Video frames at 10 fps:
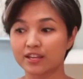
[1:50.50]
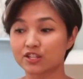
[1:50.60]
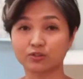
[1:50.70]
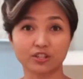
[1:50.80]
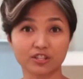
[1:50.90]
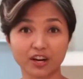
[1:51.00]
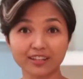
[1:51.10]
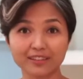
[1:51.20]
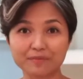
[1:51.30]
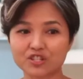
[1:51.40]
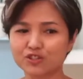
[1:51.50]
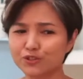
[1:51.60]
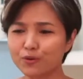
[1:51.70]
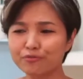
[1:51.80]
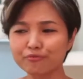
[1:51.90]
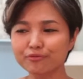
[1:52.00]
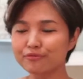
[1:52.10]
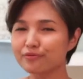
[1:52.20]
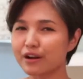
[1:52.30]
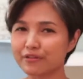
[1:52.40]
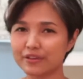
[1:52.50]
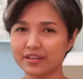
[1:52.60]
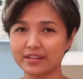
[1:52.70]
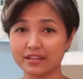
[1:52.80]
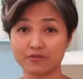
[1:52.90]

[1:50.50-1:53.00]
So to start, let me just go through the